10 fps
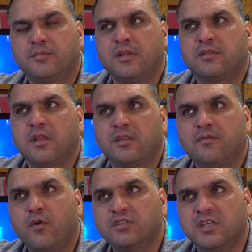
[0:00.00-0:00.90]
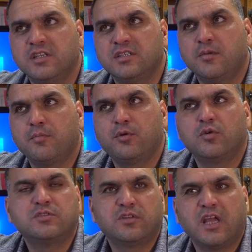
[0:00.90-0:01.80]
The, the, they focus on the,
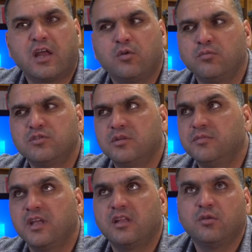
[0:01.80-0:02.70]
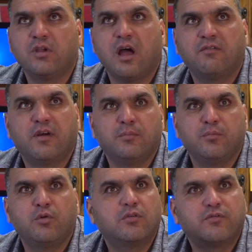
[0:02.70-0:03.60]
because they are non-Muslim, they don't have a
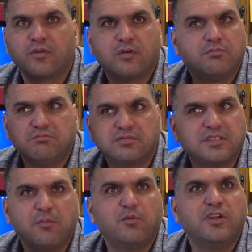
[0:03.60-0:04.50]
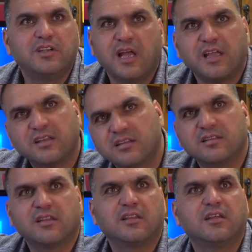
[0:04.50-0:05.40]
book from somewhere, like
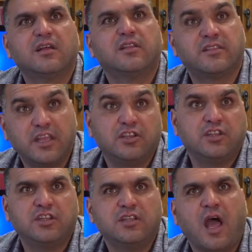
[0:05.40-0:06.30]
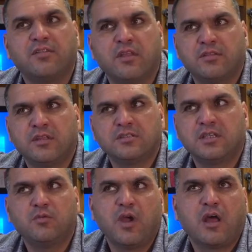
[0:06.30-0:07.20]
mm-hmm. they did it and they
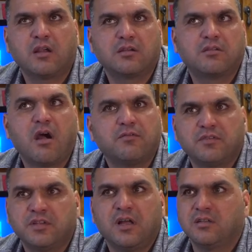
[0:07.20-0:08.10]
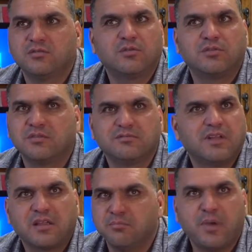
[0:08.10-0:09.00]
think we are confident or
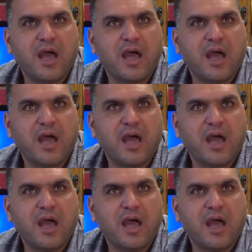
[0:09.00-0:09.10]
like